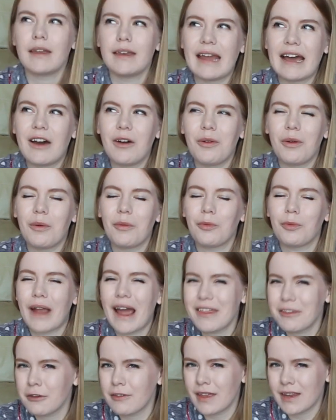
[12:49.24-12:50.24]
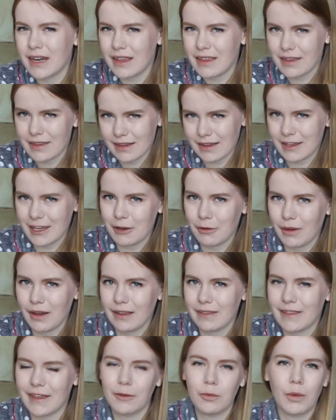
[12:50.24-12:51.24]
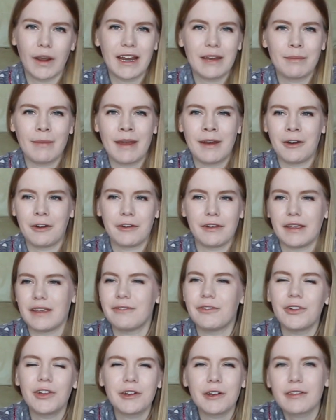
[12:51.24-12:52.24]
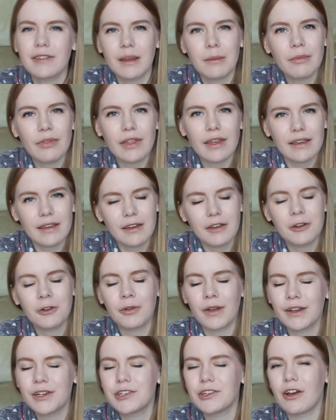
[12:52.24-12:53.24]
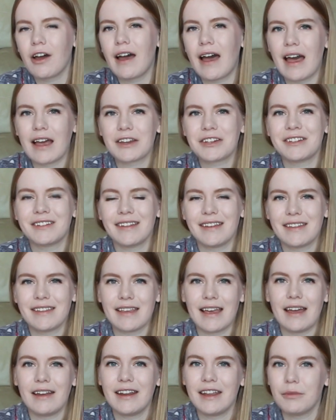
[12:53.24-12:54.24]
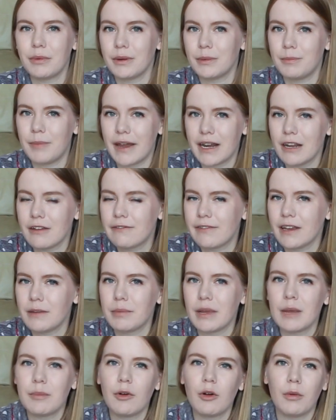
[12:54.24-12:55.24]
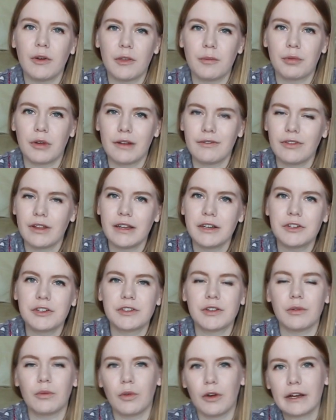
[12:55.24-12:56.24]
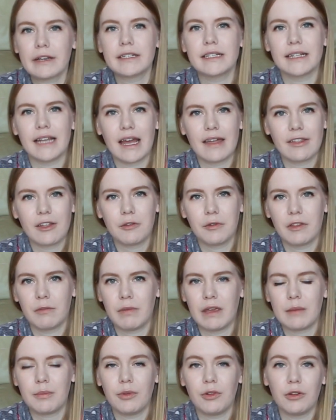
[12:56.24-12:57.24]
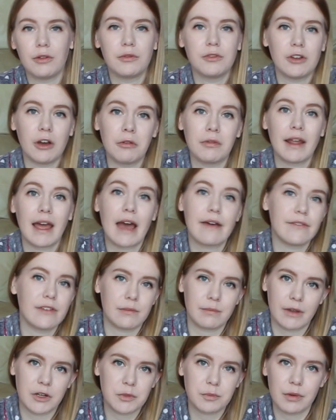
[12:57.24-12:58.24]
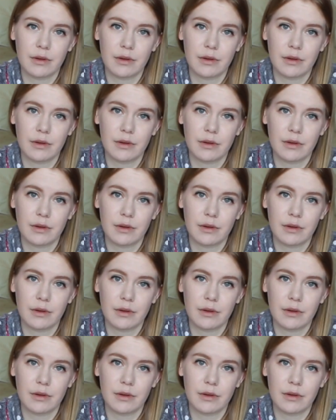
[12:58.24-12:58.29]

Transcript: Now, rather than insinuate that white men are evil or something, Crenshaw actually said it would benefit people with privilege to work together with people who don't have as much